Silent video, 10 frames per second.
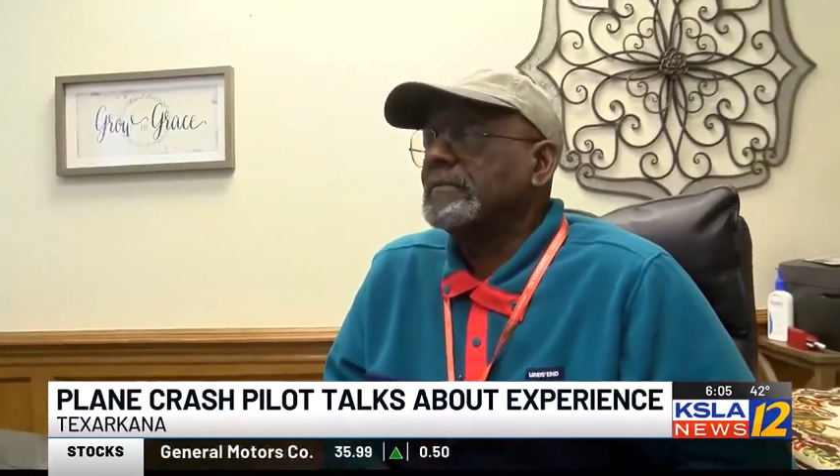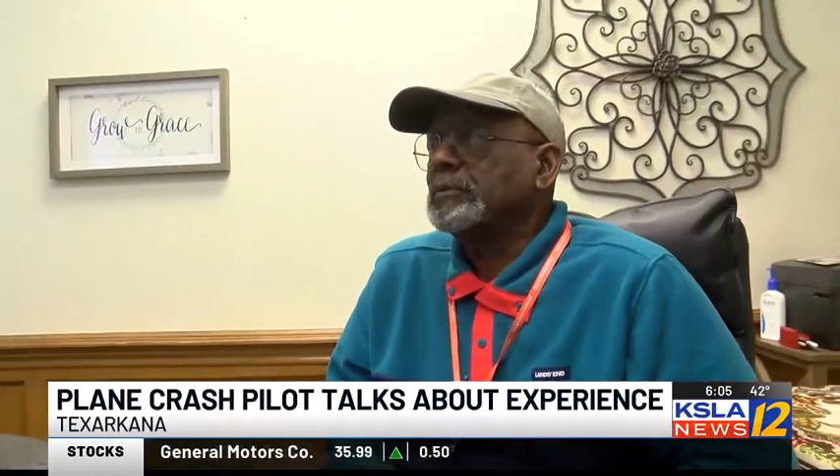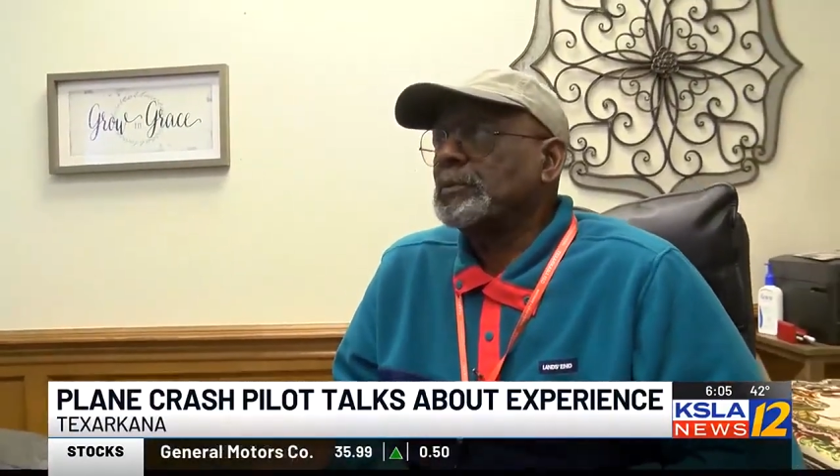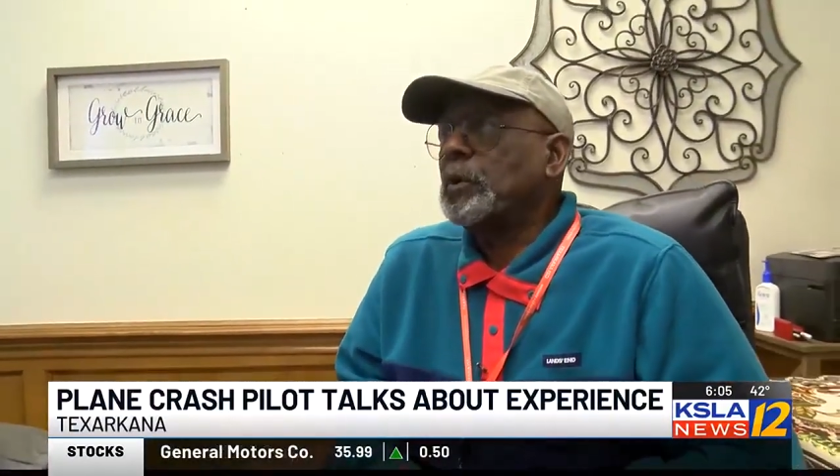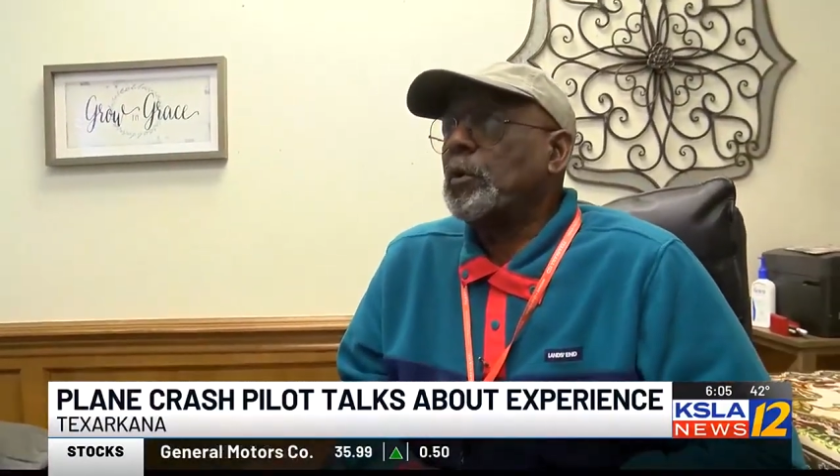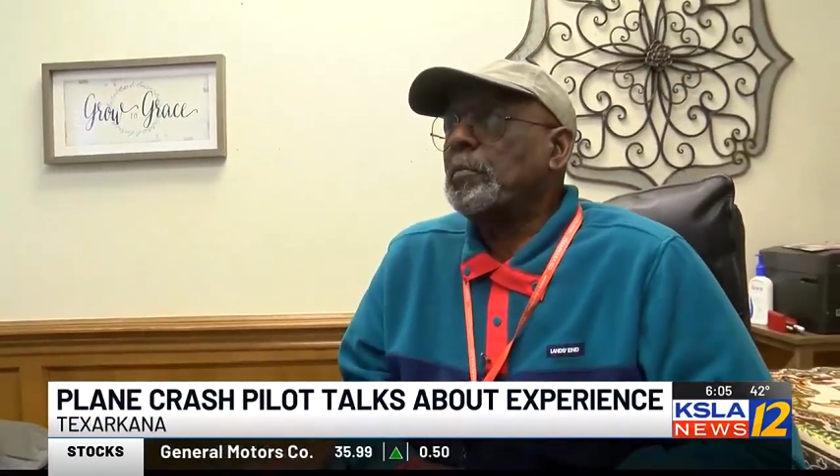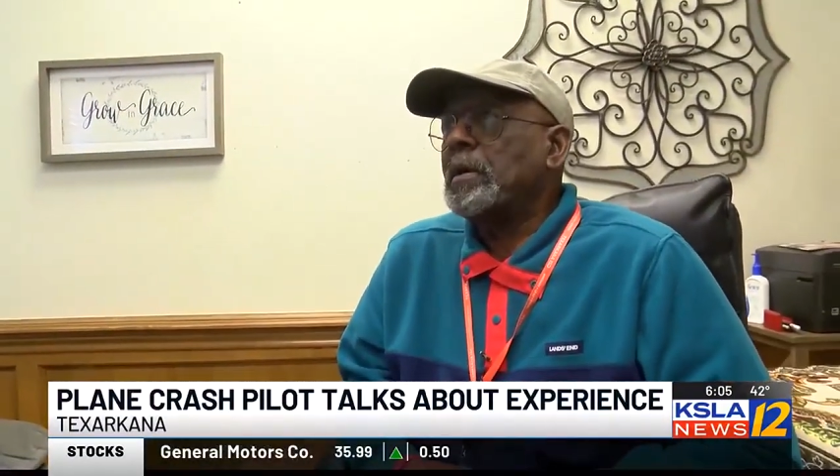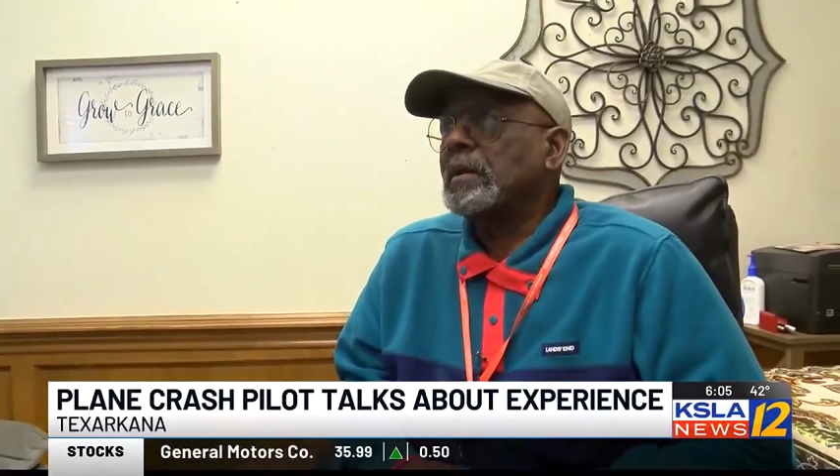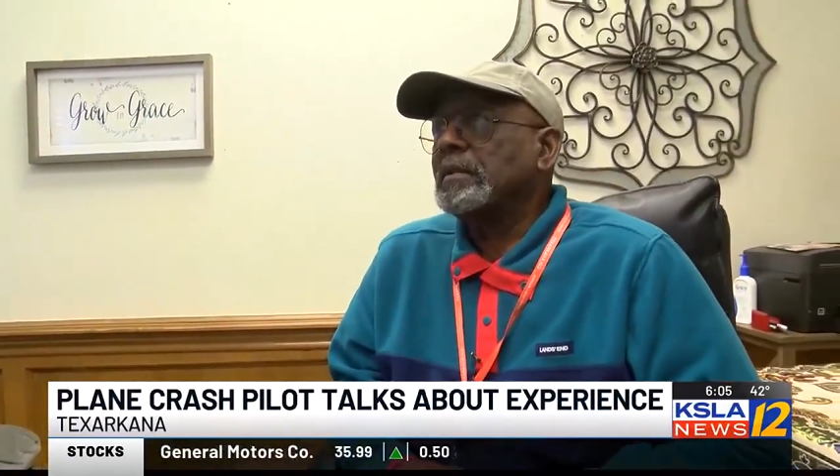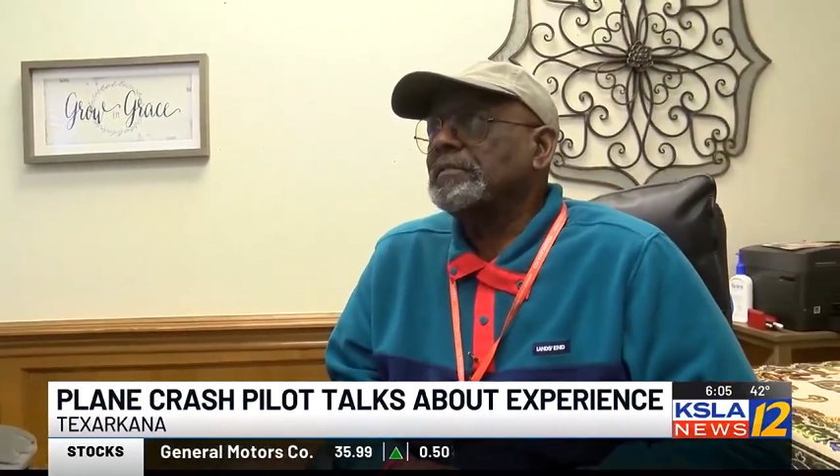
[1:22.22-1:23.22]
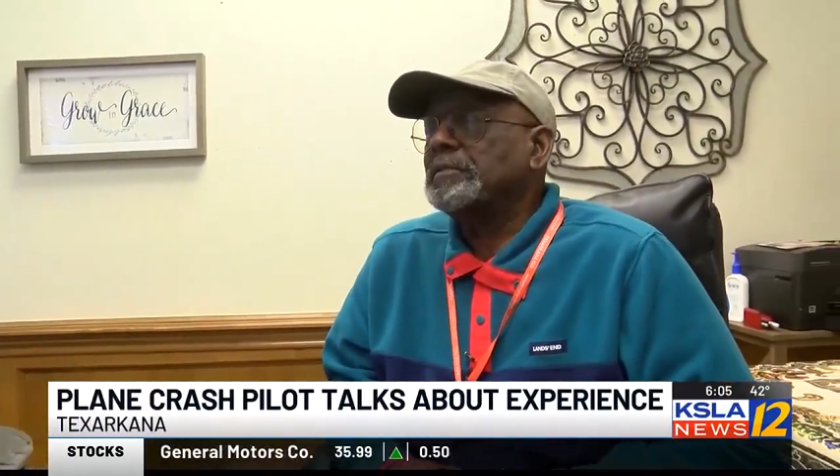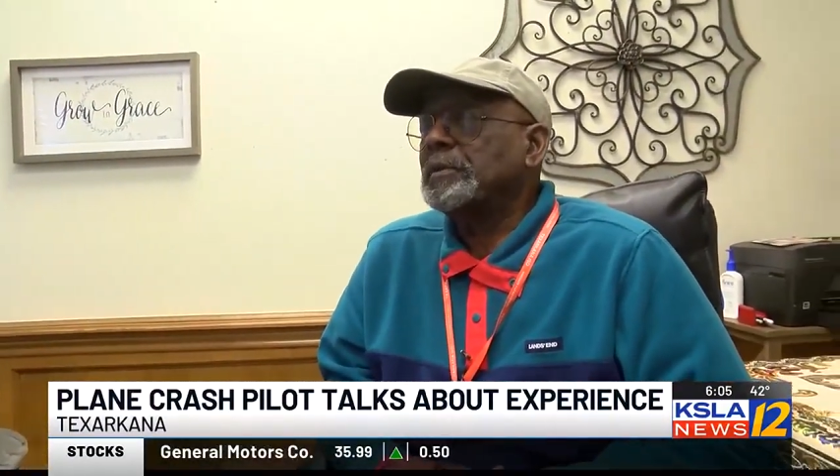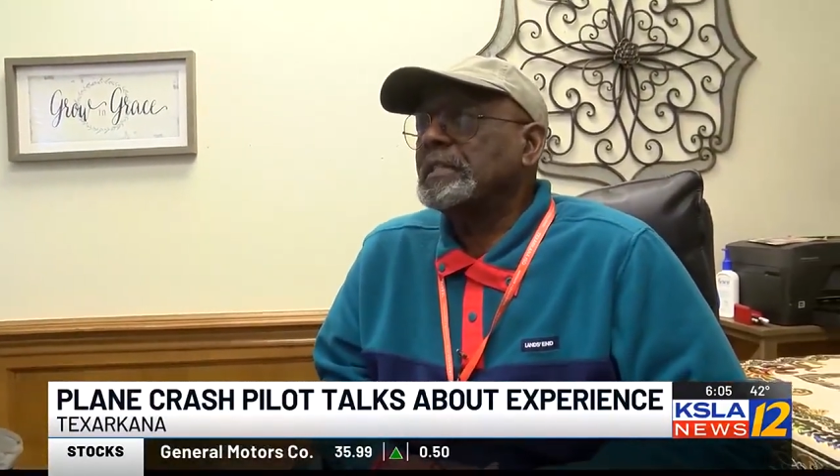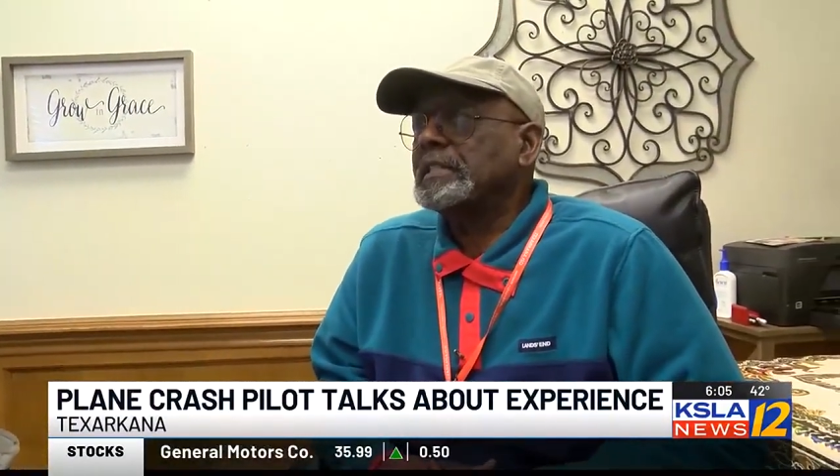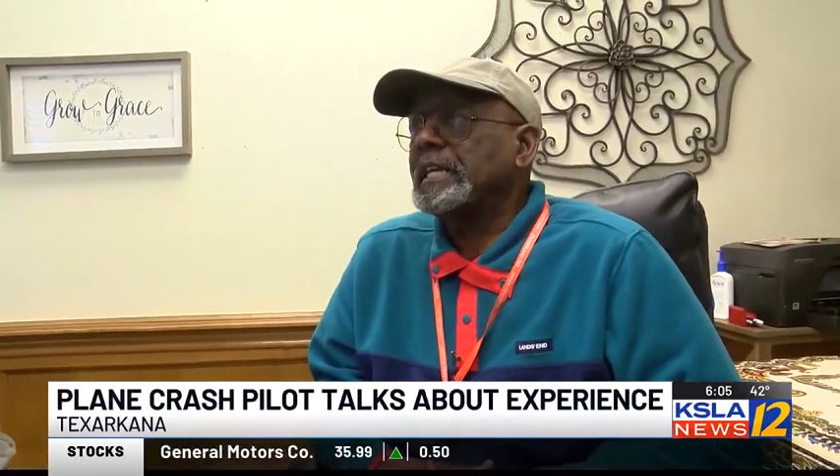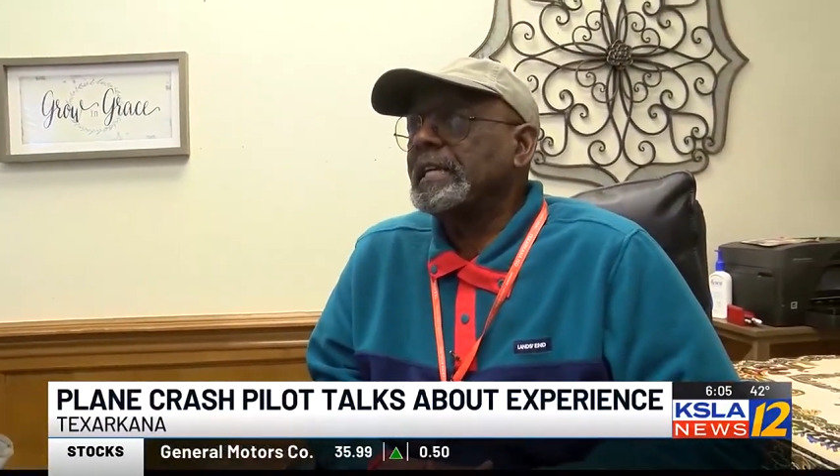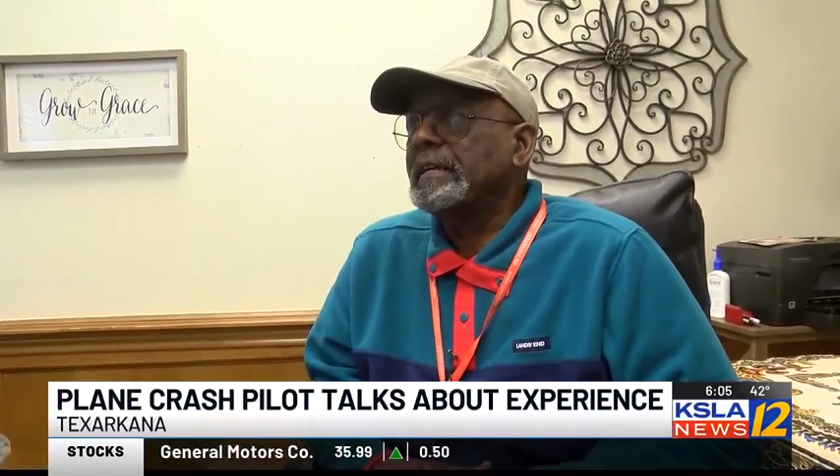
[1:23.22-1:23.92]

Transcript: and is the founder of the Four